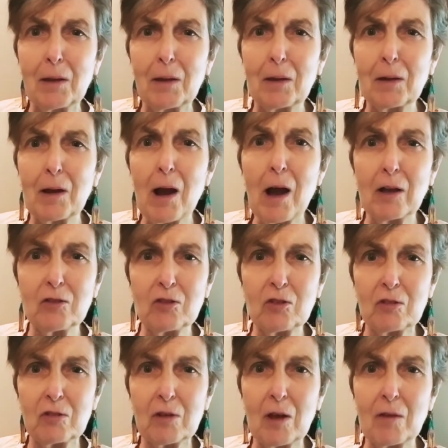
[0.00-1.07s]

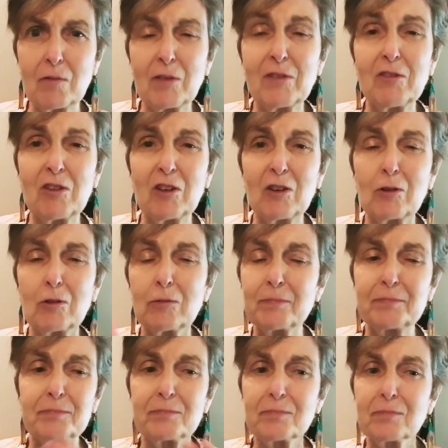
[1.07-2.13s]
conscious of until
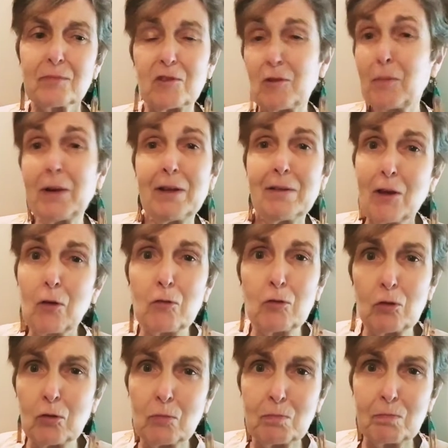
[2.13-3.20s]
somebody tells
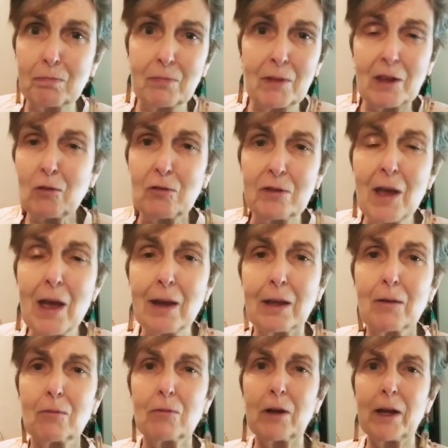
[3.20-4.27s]
you that you said
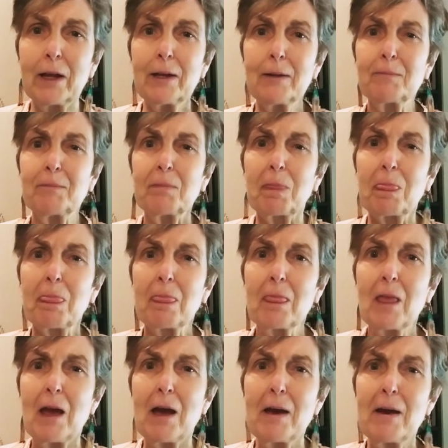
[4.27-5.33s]
it, right?
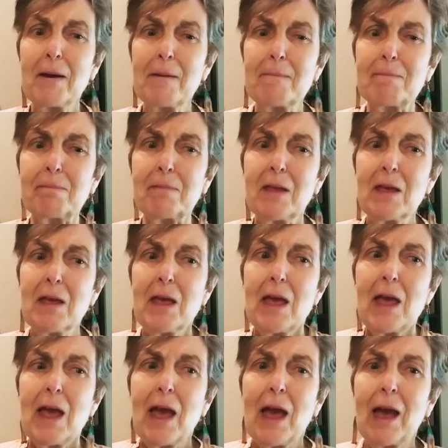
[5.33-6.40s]
Um,
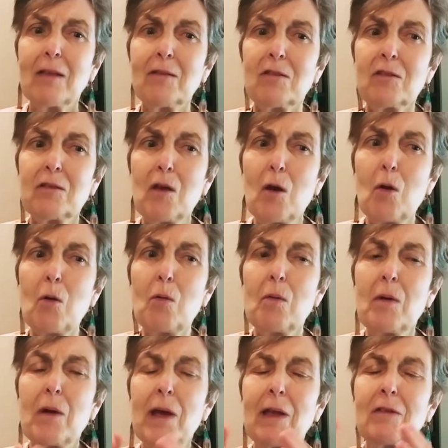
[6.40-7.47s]
and
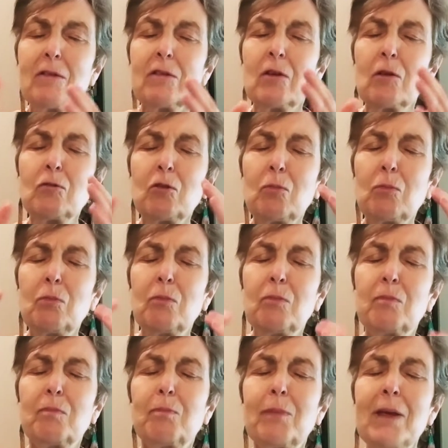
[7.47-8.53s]
so And so to
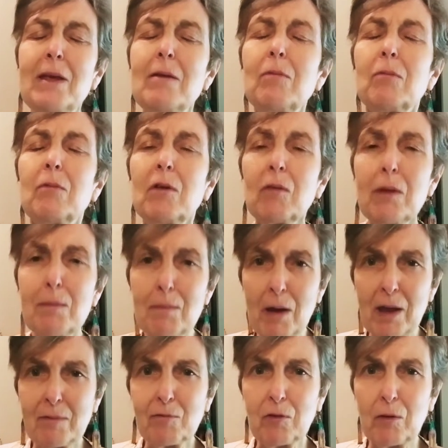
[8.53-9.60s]
be really
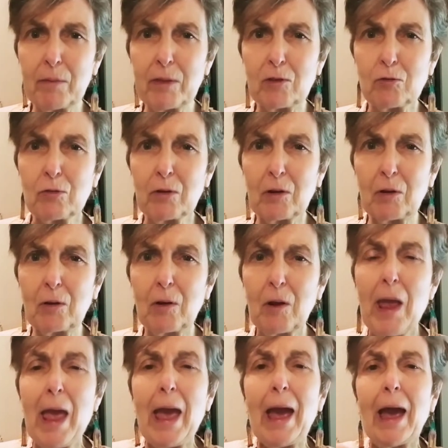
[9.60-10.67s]
mindful of the trigger
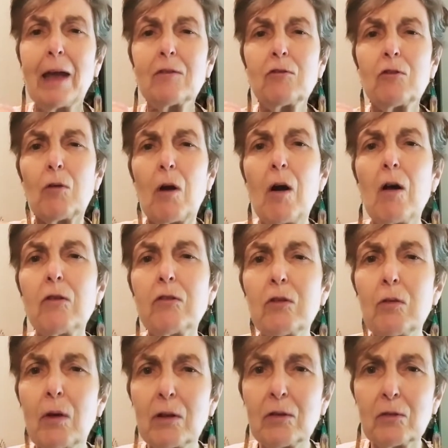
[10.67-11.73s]
and to
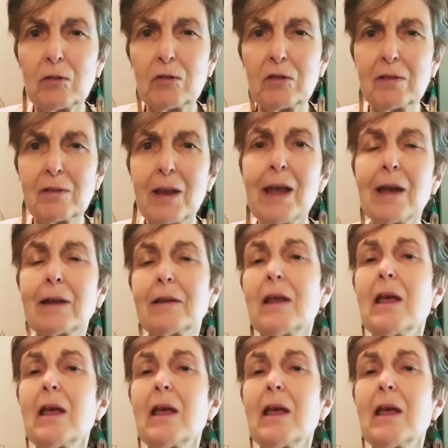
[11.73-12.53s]
also understand